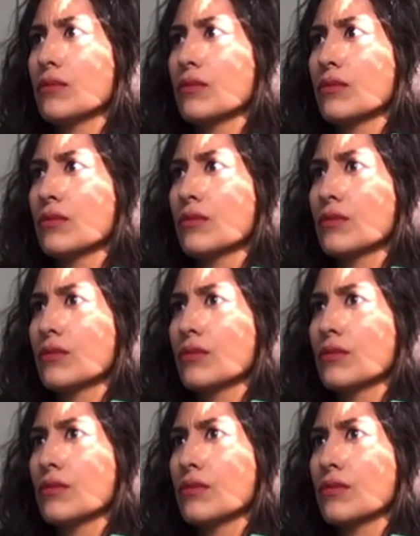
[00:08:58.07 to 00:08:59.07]

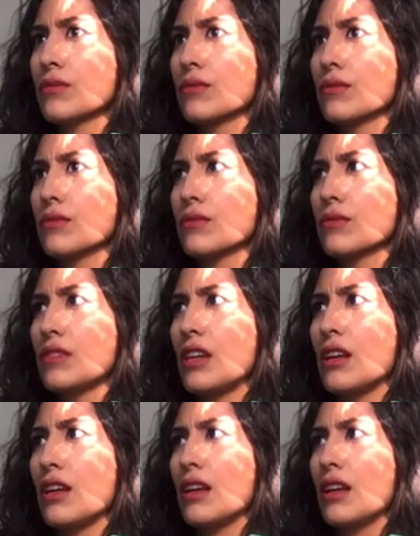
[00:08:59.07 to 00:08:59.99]
[no speech]